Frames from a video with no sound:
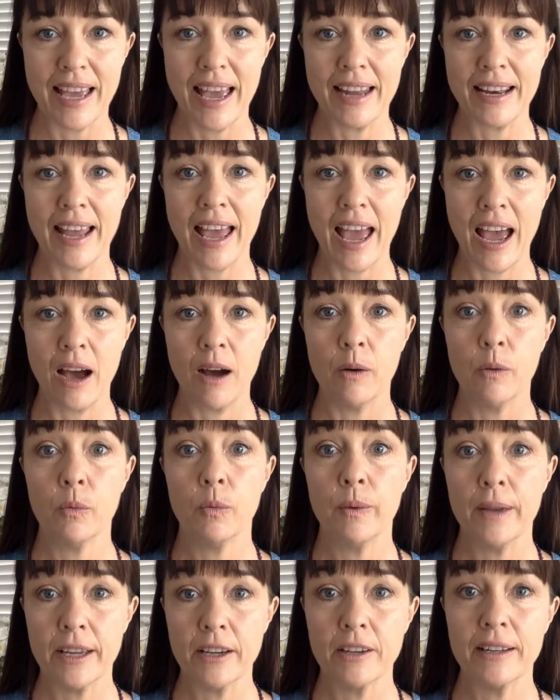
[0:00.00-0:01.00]
and how
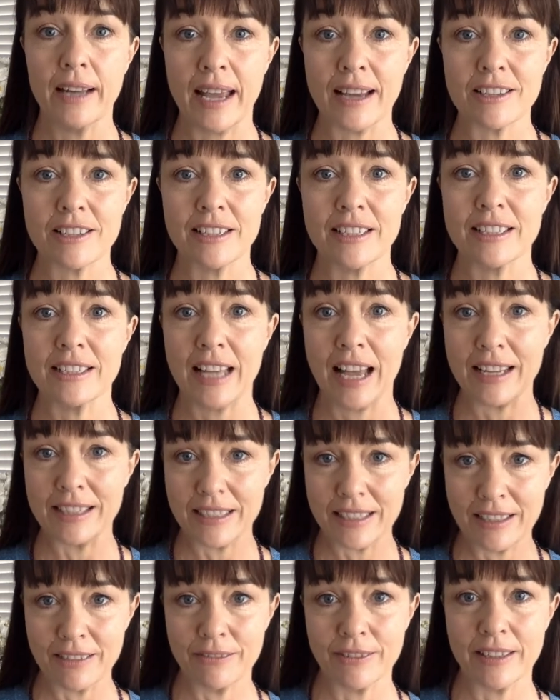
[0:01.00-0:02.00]
we could actually start
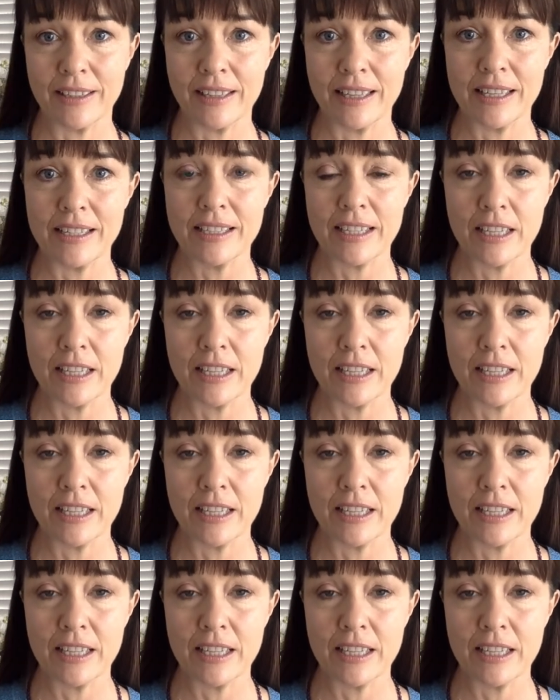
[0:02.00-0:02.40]
delivering these